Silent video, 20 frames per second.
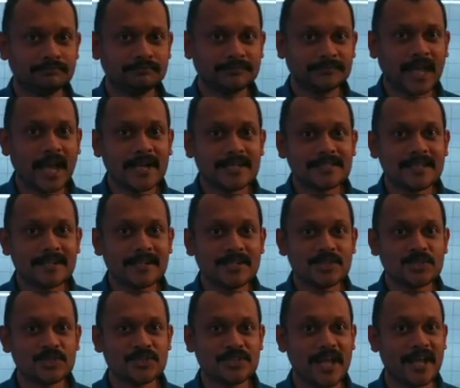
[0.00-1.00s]
The answer
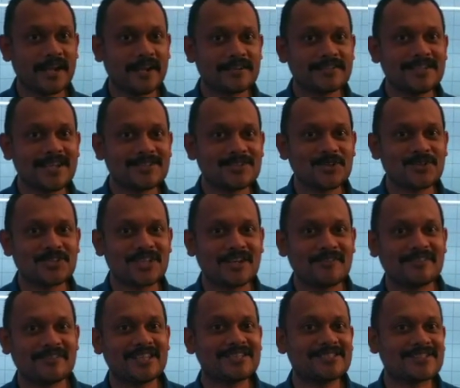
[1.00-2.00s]
is the energy
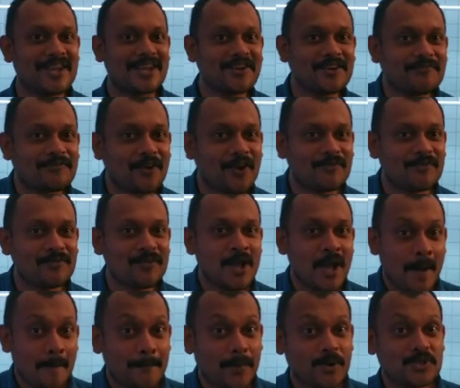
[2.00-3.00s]
associated with the state of
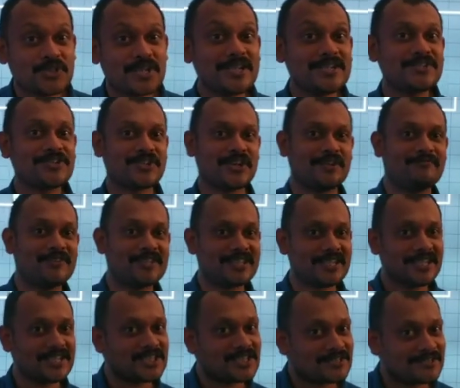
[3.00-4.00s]
position, which
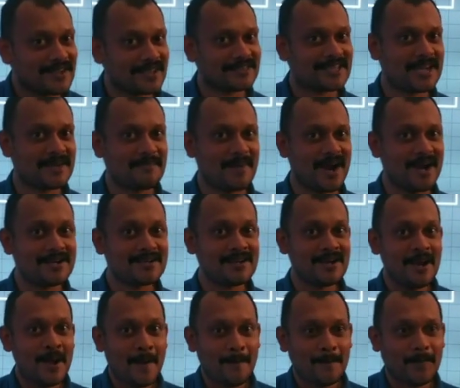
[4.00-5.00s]
is nothing
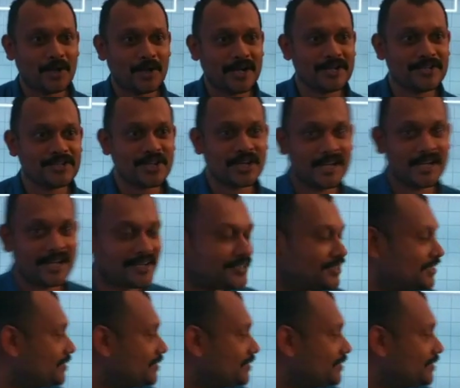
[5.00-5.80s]
but potential energy.